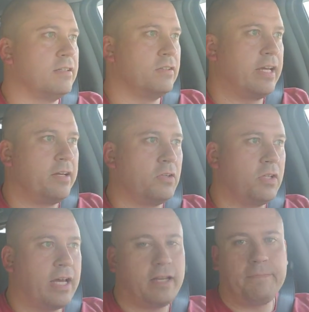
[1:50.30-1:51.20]
like it a
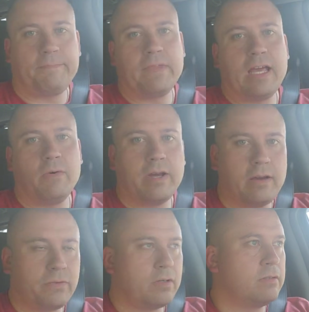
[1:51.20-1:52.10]
lot.
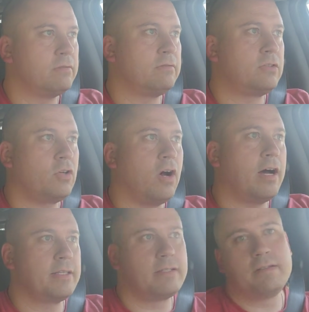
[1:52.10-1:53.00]
However,
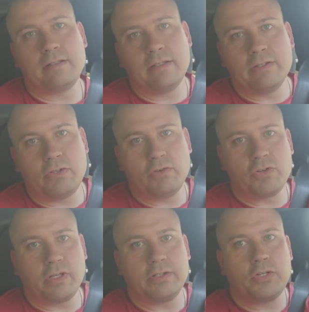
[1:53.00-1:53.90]
cost is
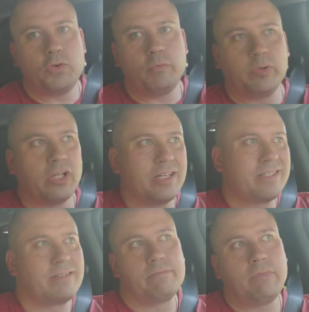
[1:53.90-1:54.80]
usually
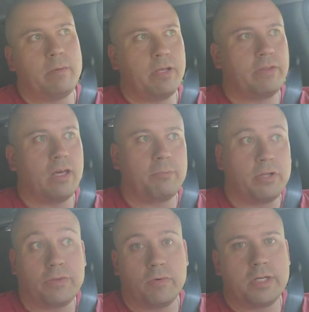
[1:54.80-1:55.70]
2+, maybe up to
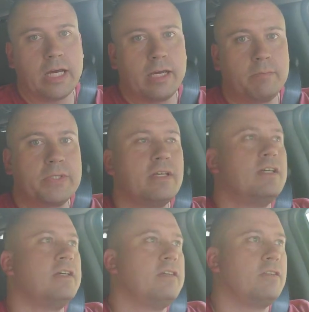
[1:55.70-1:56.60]
3 times
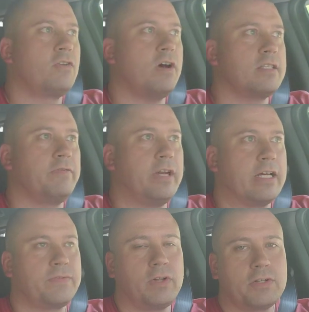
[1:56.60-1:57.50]
the cost of an
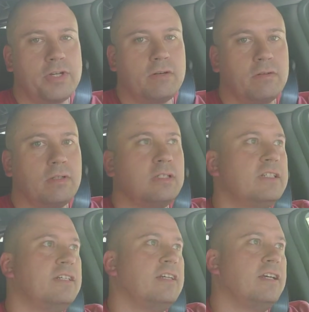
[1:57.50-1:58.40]
asphalt shingle.
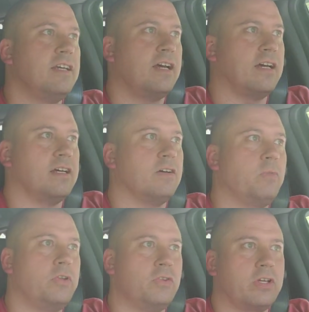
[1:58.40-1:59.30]

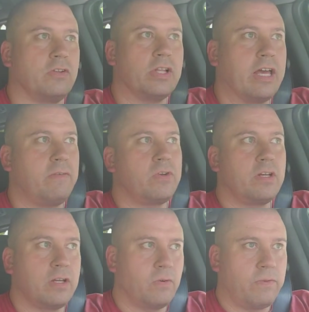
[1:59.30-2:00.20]
When you look at life, could
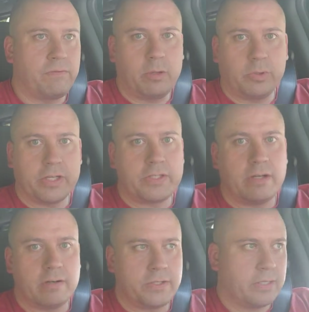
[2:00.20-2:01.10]
it go 50 plus
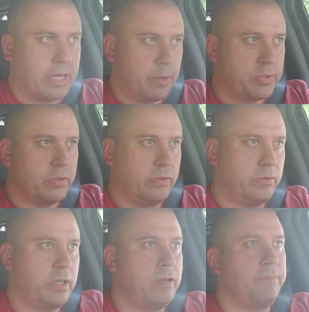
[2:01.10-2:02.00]
years?
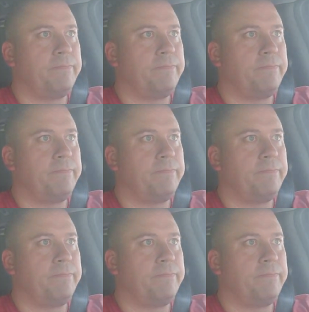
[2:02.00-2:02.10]
Absolutely.